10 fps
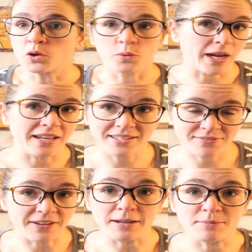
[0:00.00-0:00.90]
great
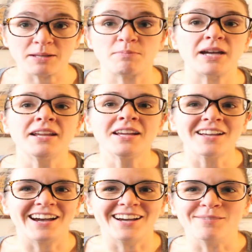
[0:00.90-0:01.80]
family, but
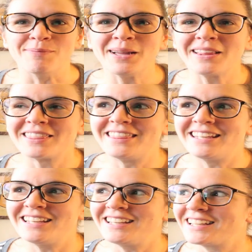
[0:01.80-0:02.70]

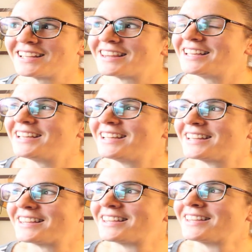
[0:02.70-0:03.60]
the